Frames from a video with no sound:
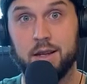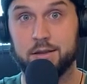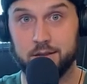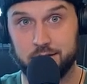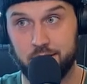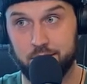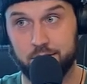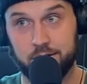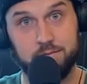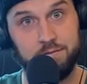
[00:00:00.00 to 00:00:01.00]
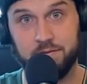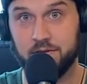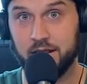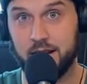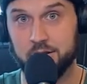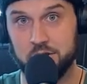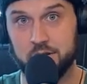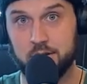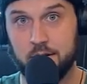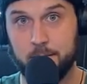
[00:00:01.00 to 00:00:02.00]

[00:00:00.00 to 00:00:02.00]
to see those phalanges.